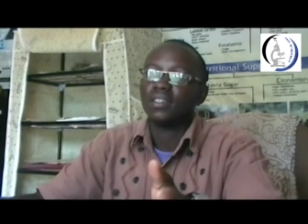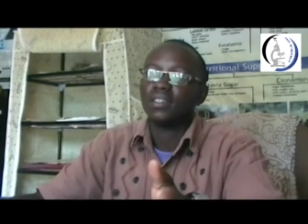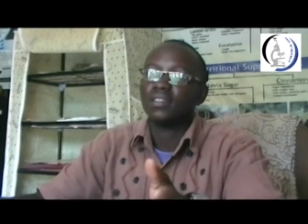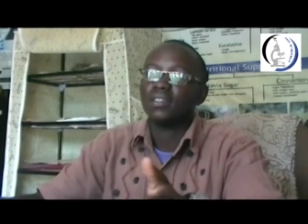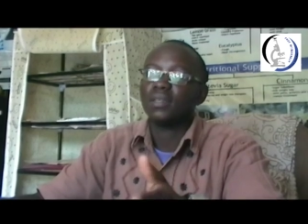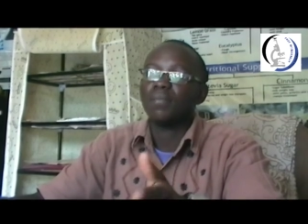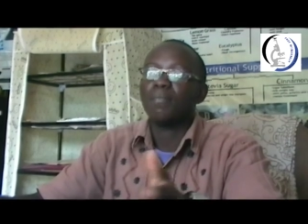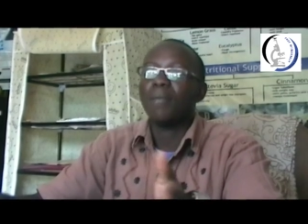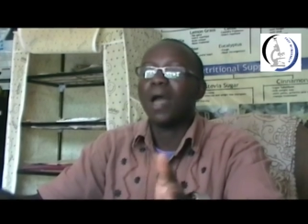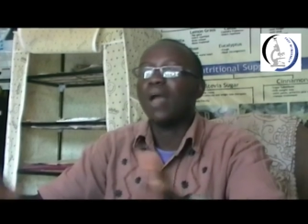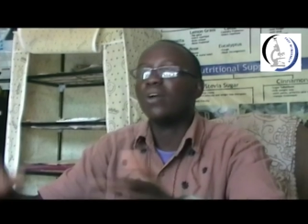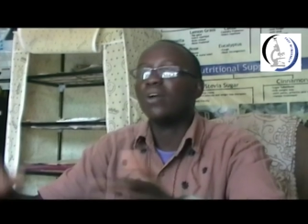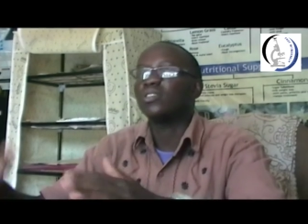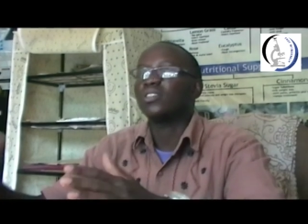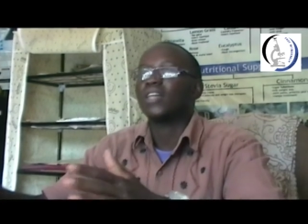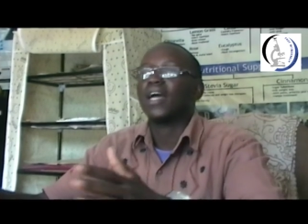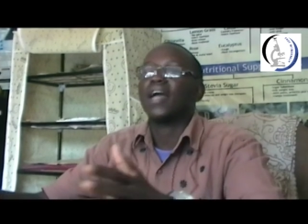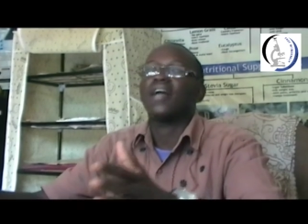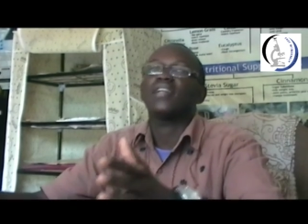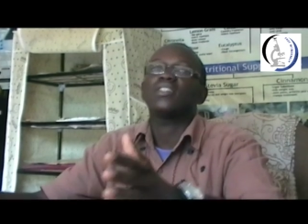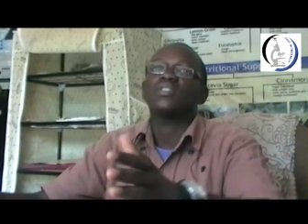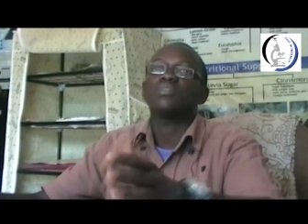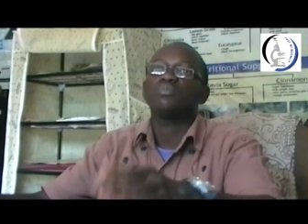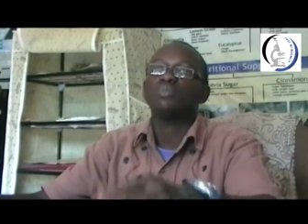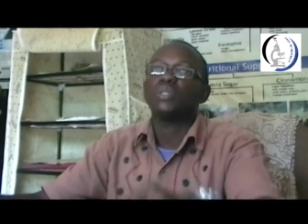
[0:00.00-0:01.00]
It's a
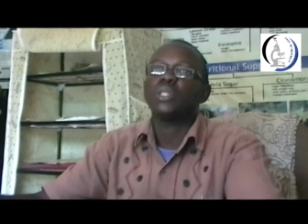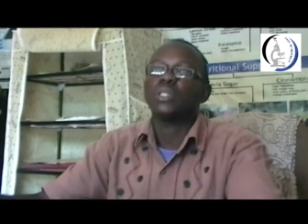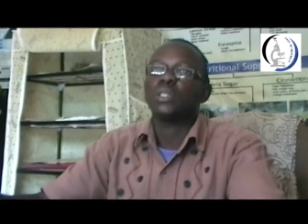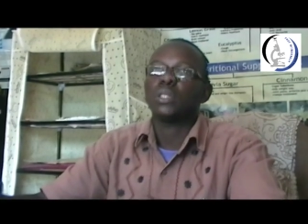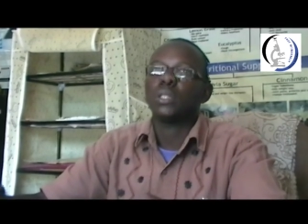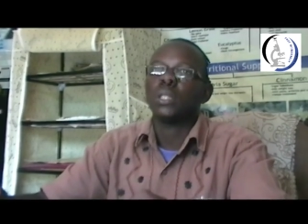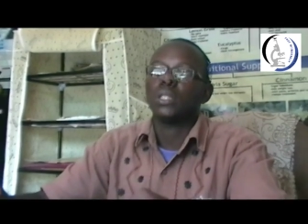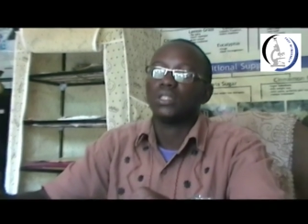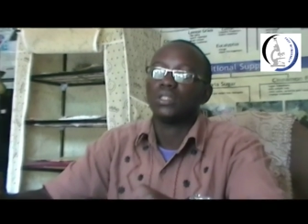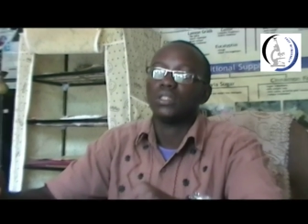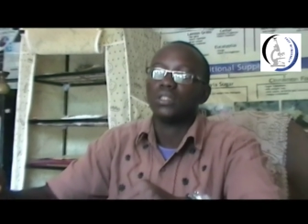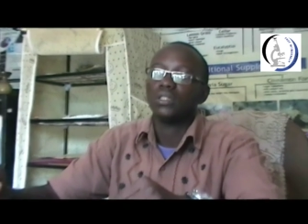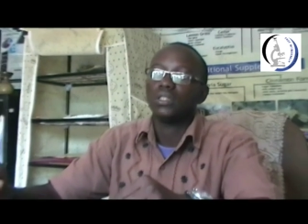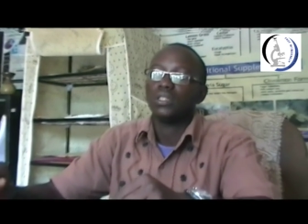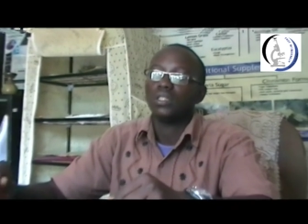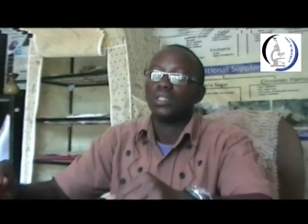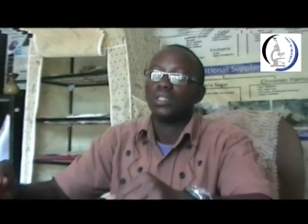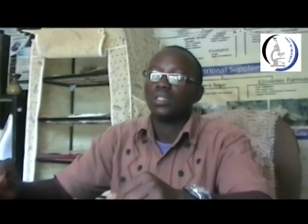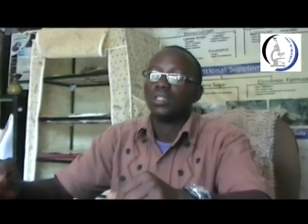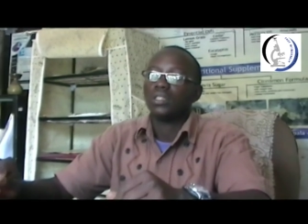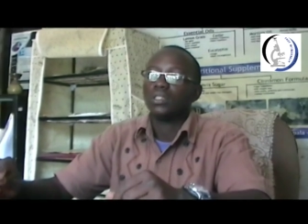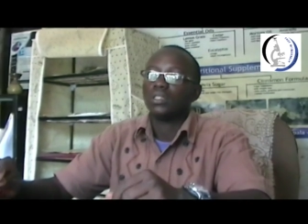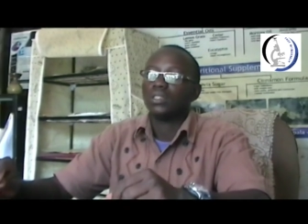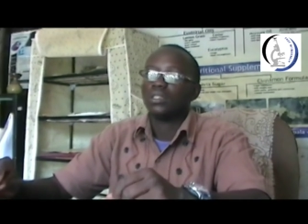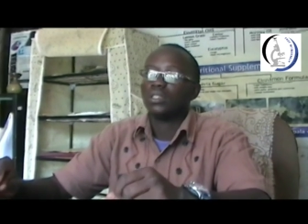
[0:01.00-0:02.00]
bioscience business
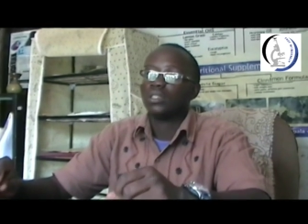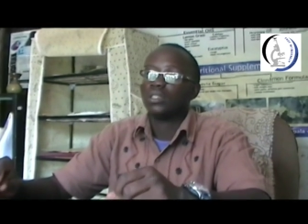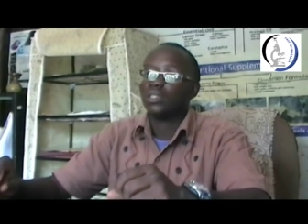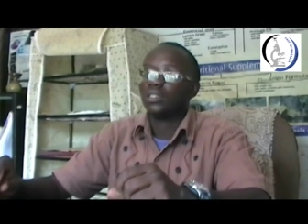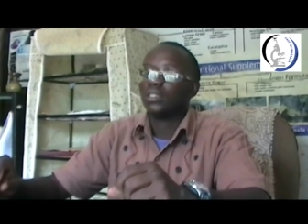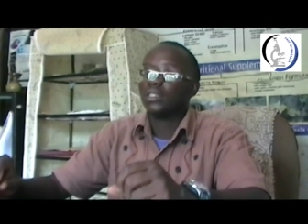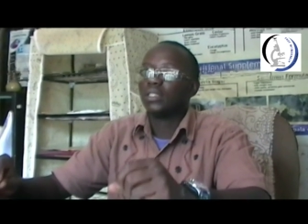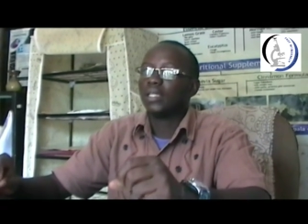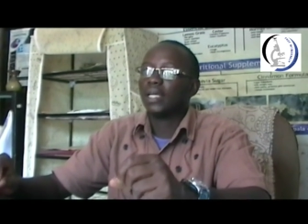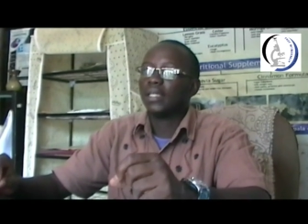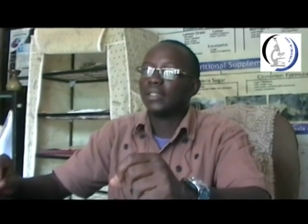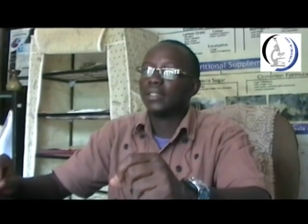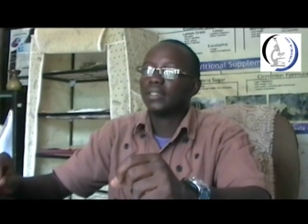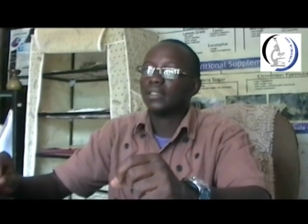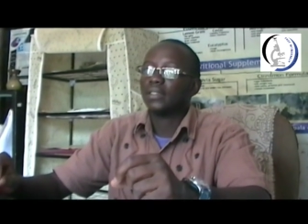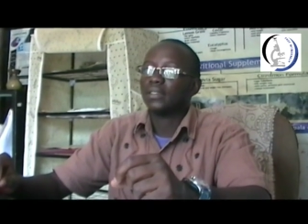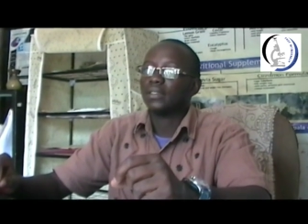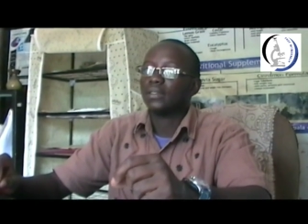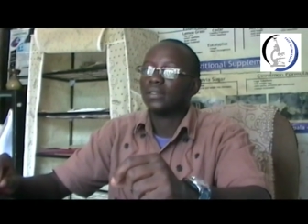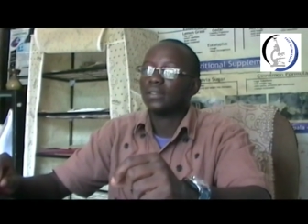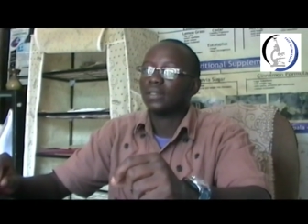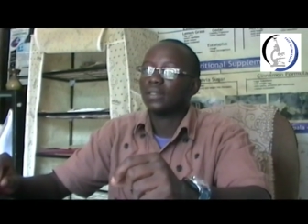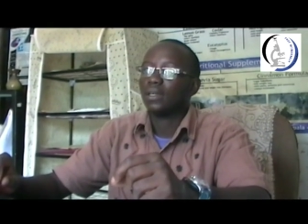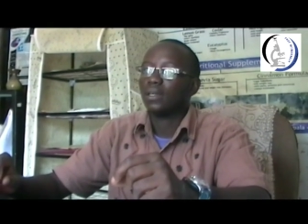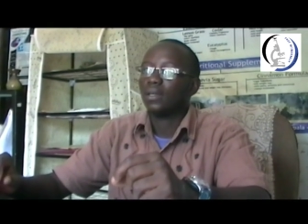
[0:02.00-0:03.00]
in that
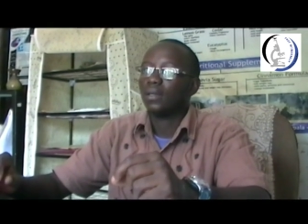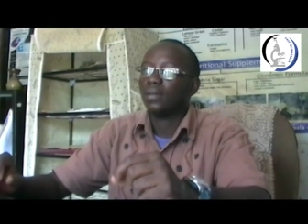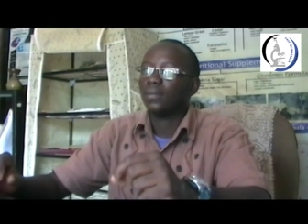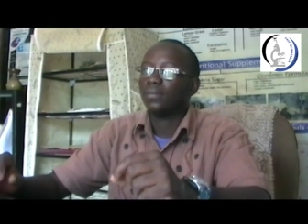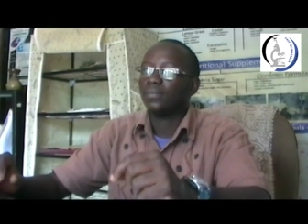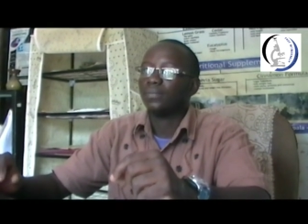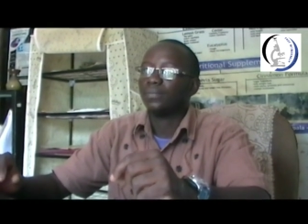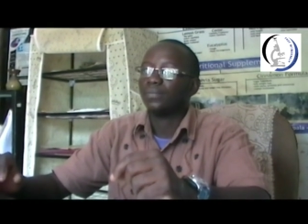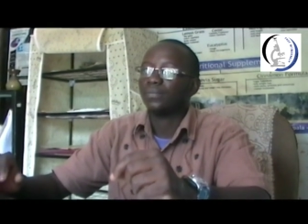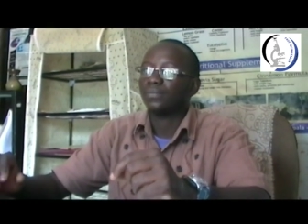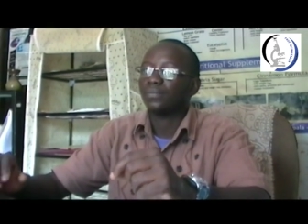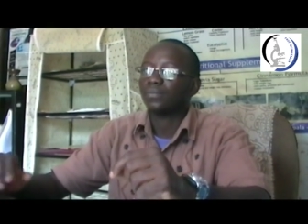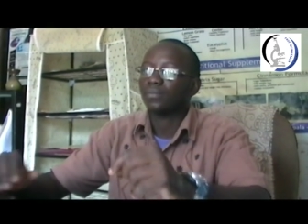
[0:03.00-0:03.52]
um,